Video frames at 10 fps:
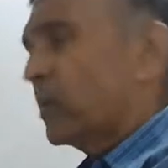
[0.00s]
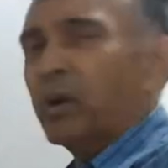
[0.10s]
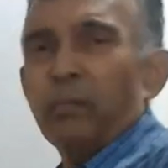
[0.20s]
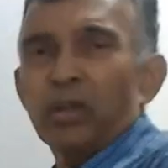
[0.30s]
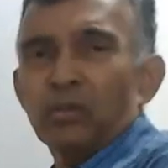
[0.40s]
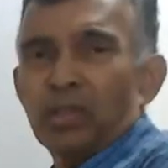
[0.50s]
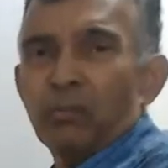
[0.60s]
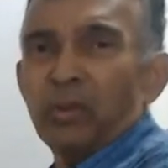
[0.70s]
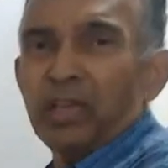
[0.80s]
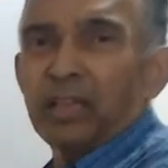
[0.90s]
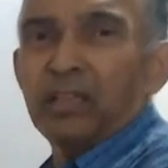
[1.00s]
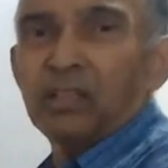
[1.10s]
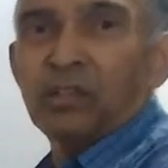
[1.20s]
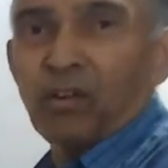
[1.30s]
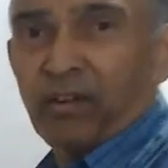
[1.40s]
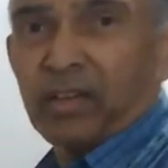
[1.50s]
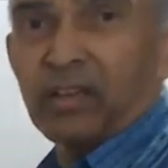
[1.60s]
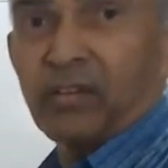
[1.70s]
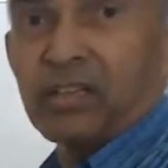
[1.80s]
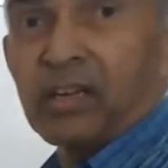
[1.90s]
to make sure that we get this correct.
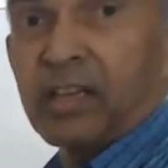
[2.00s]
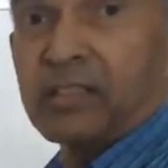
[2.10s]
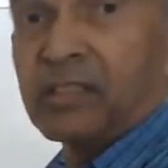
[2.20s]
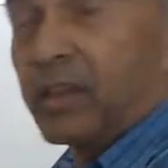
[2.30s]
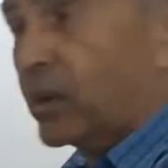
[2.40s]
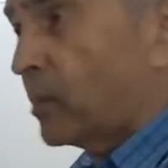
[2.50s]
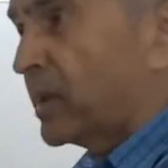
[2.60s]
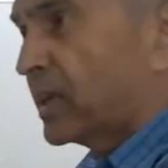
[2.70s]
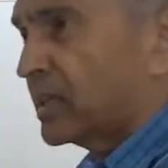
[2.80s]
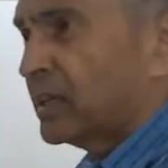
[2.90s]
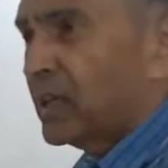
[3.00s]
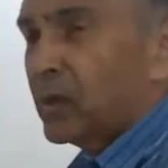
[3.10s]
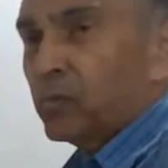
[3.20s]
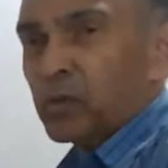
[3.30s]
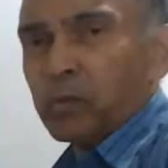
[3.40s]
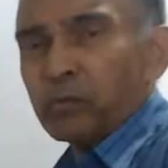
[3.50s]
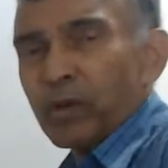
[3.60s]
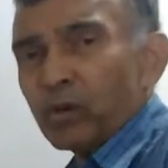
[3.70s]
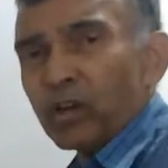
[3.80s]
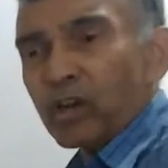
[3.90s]
Rationalizing the denominator, which means we
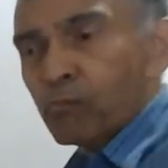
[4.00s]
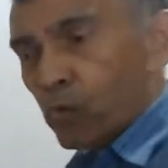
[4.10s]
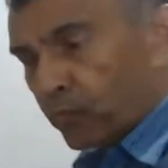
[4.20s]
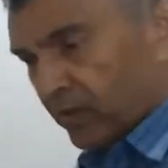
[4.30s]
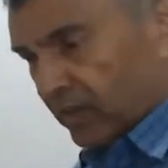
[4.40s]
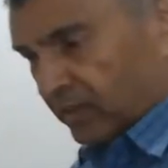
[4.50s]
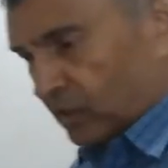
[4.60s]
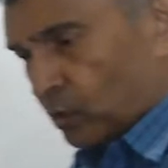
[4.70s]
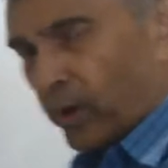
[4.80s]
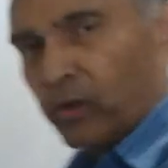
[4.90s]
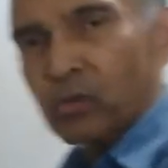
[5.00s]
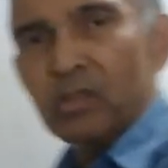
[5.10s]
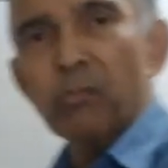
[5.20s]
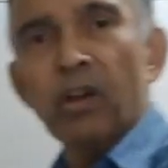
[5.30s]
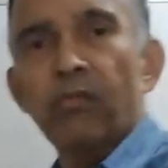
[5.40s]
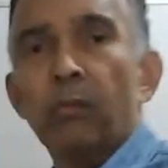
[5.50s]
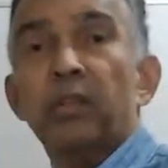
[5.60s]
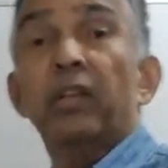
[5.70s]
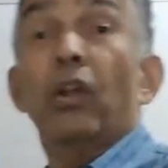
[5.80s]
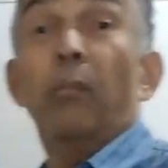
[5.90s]
are going to remove the square root symbol from
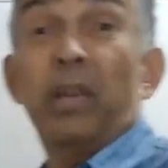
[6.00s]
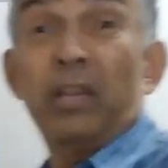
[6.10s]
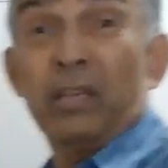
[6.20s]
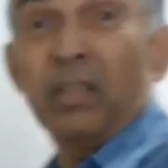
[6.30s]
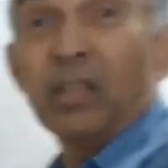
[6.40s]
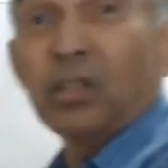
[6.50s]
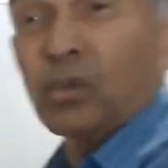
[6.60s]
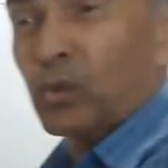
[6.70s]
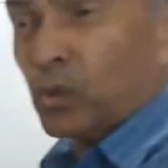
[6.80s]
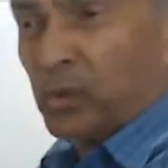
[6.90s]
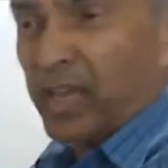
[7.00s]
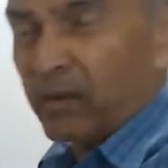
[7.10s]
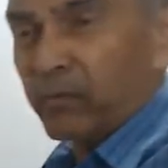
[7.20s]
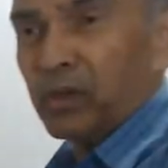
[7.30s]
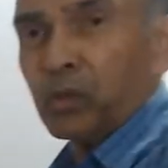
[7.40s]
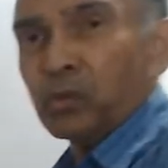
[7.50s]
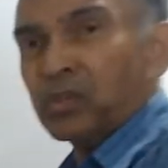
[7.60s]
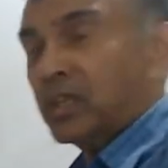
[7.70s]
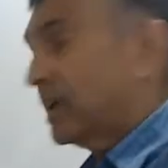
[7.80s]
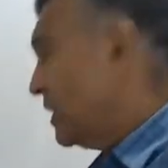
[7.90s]
the denominator. So to do that, we'll
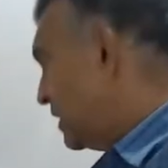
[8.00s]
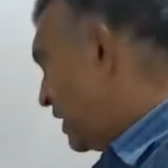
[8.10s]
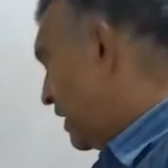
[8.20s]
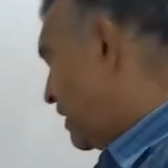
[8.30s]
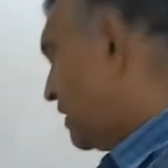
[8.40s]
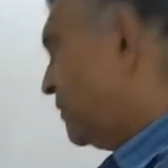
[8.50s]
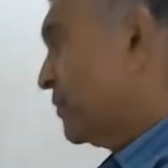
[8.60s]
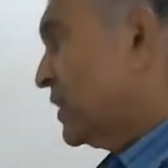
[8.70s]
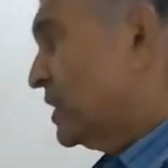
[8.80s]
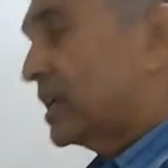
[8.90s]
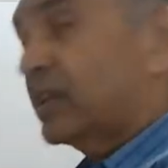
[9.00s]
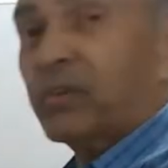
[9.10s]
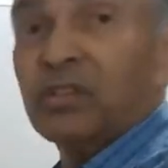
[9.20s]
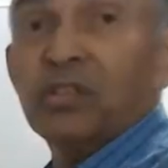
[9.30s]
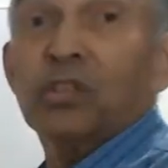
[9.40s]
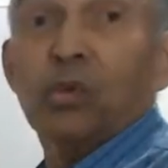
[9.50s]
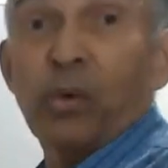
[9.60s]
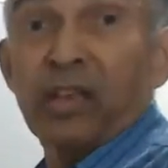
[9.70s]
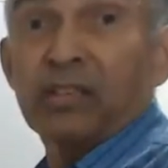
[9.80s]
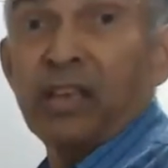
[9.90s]
use the difference in squares, a